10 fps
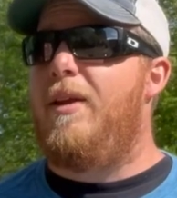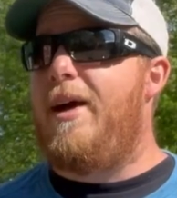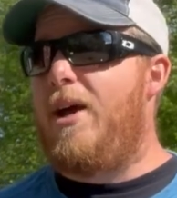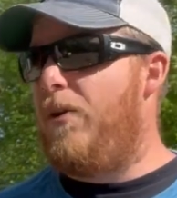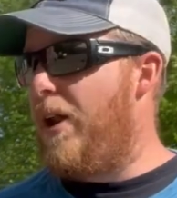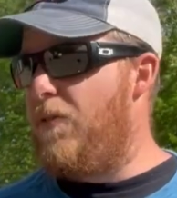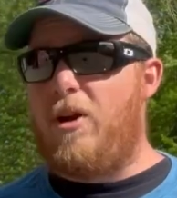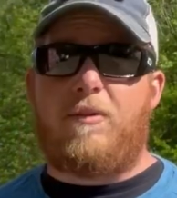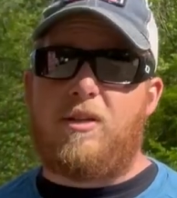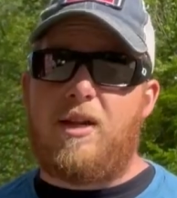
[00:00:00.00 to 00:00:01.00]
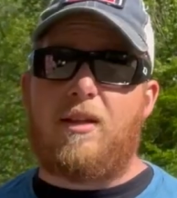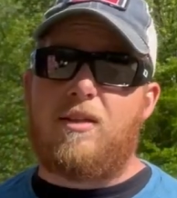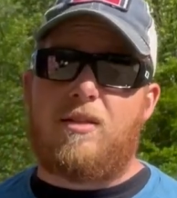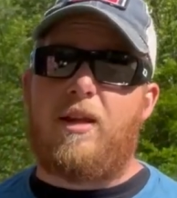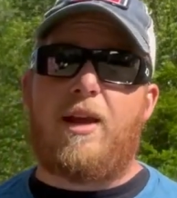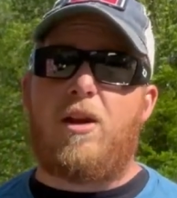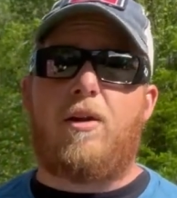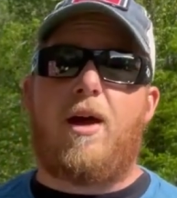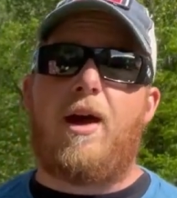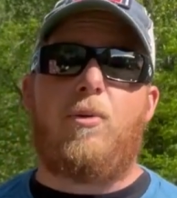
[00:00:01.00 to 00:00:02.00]
I don't ever have to take this thing out on
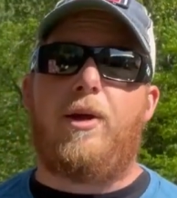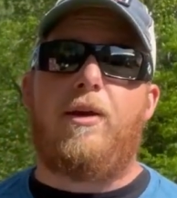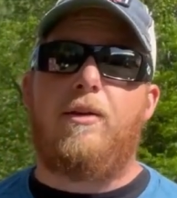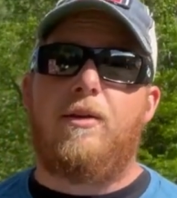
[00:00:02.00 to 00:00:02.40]
a highway.